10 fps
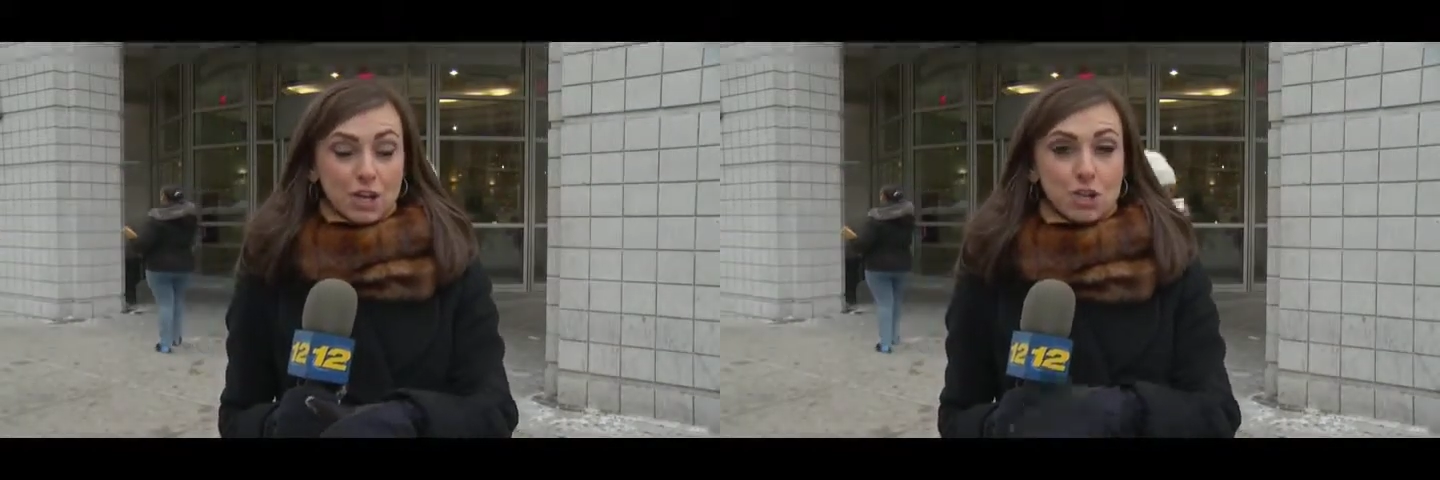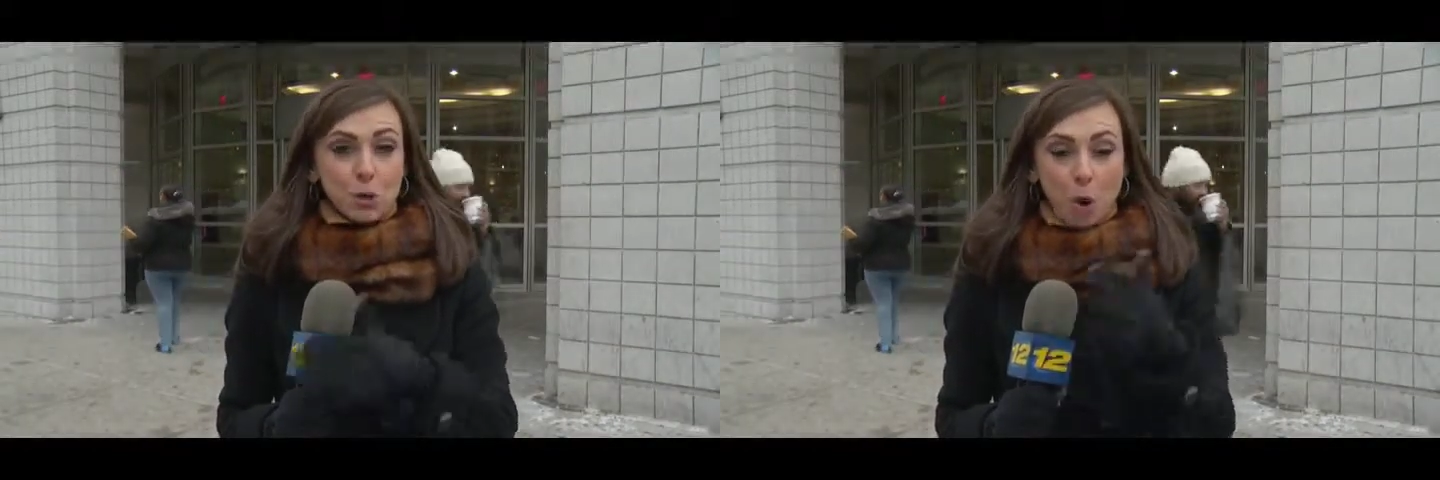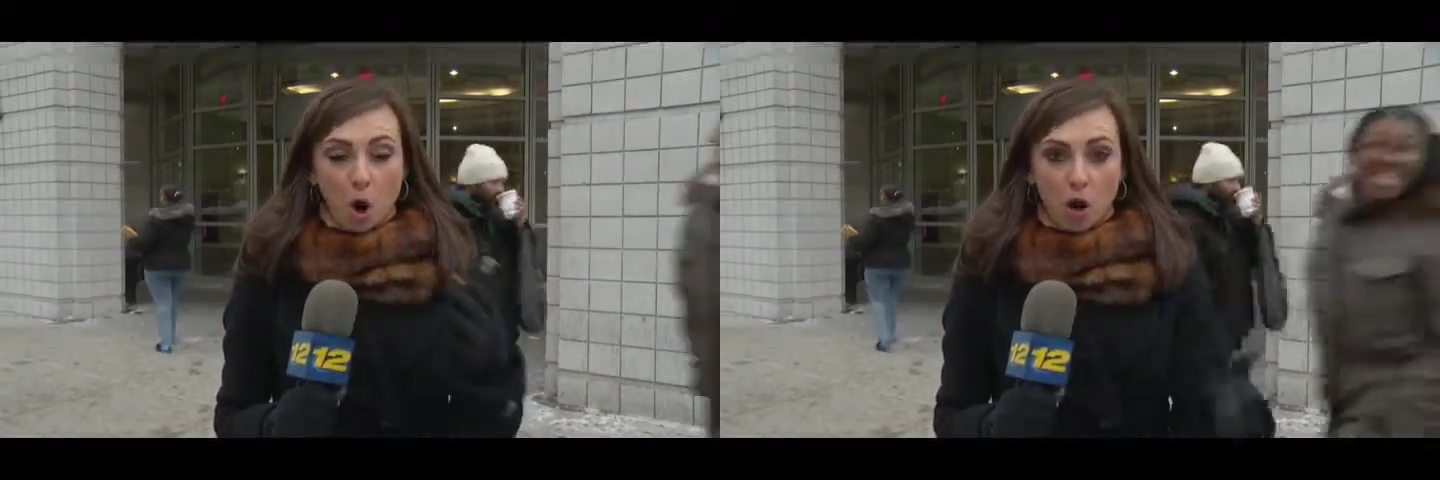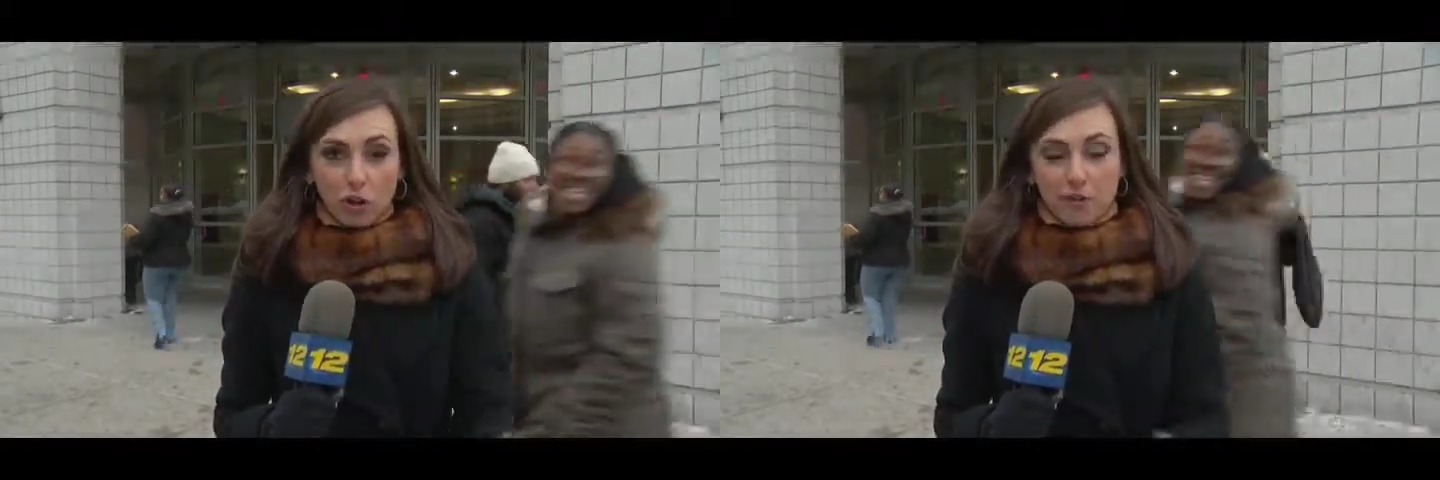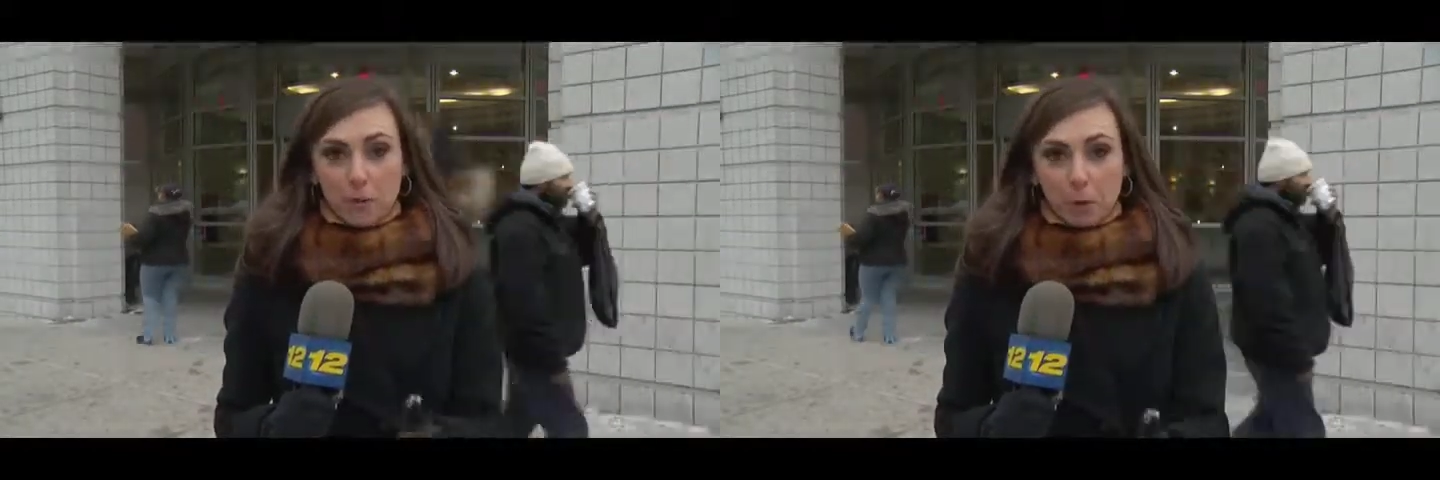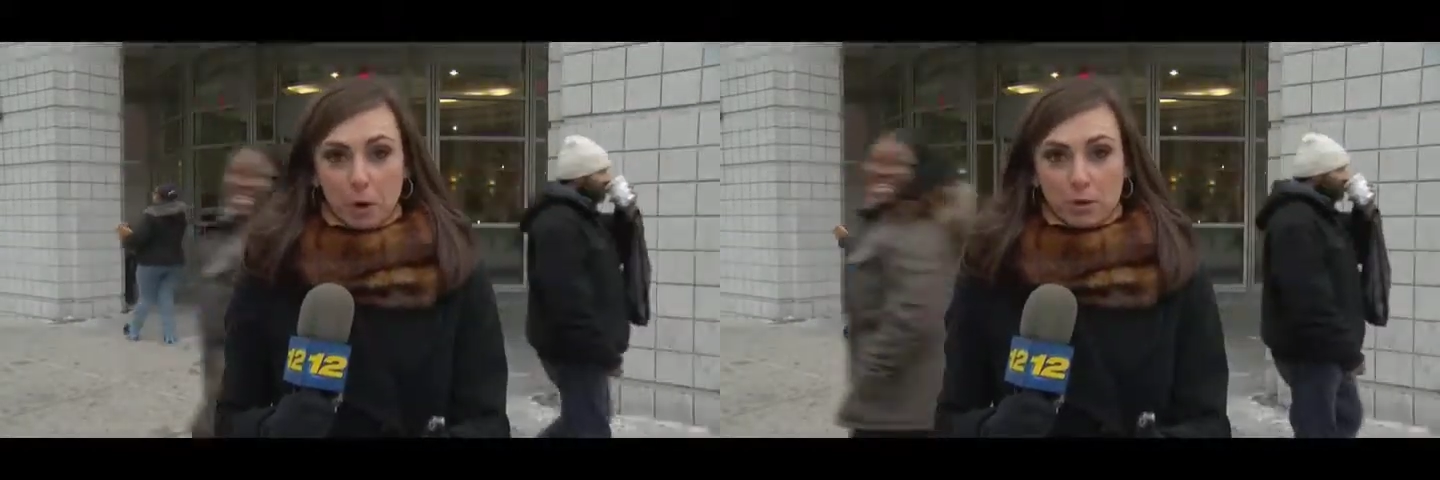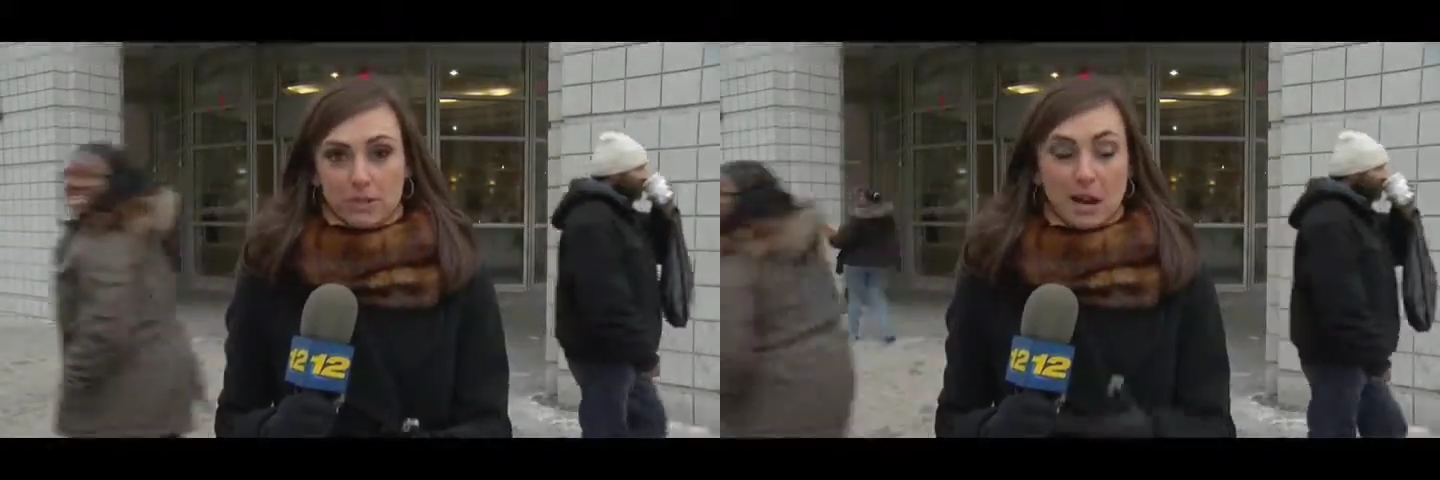to all of the boroughs.